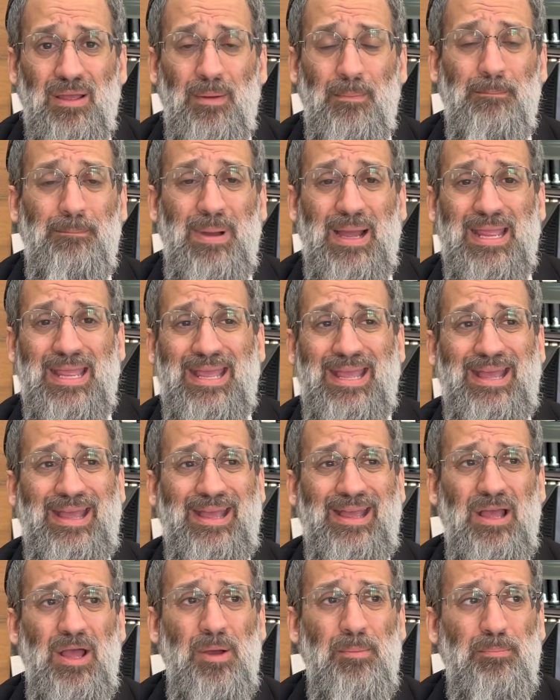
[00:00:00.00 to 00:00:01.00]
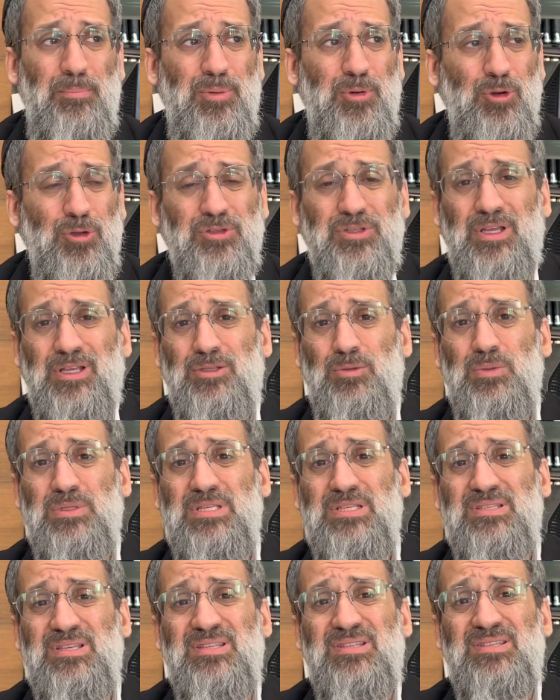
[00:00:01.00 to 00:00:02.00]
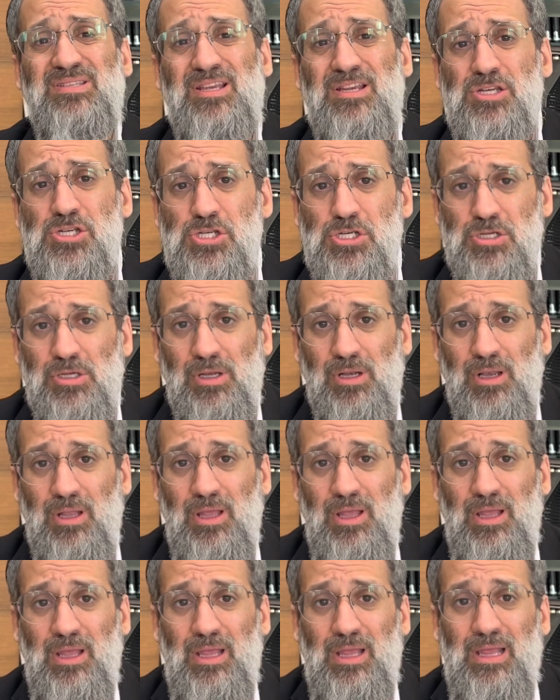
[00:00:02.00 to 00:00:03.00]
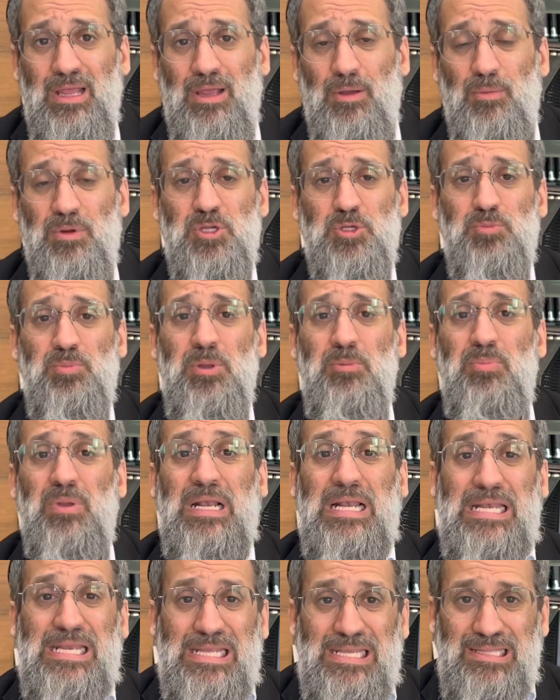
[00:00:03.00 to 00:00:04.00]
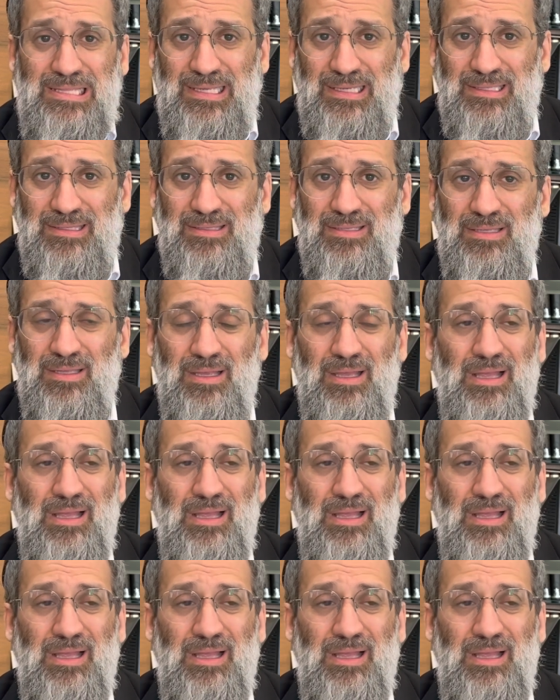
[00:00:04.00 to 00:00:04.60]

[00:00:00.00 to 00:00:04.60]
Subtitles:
by a product which is essential, which people need it.